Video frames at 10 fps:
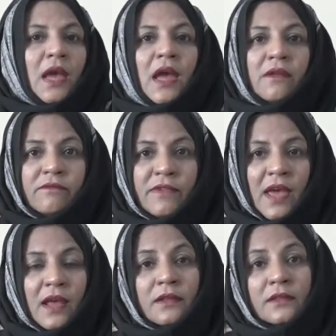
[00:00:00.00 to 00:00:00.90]
and
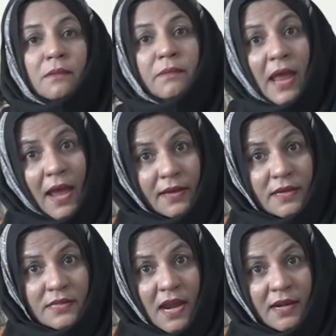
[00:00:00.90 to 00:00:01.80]
when the black
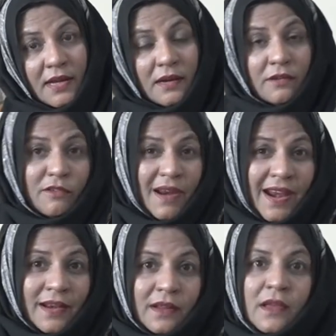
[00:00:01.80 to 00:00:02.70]
is adding in
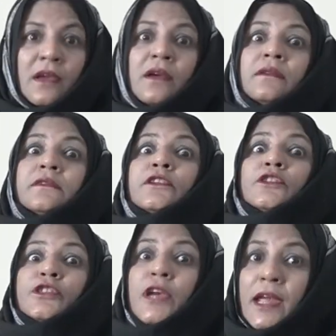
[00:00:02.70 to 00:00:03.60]
red, the
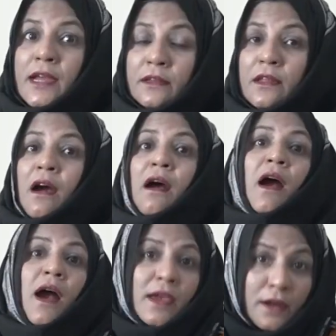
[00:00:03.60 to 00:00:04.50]
shade, the
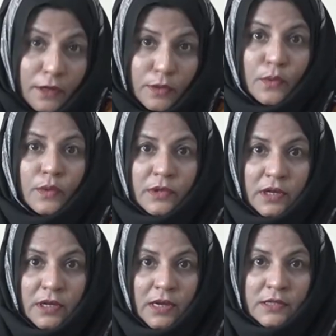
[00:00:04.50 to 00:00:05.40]
higher tone
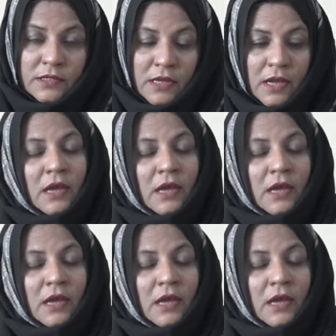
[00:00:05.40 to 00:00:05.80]
creates.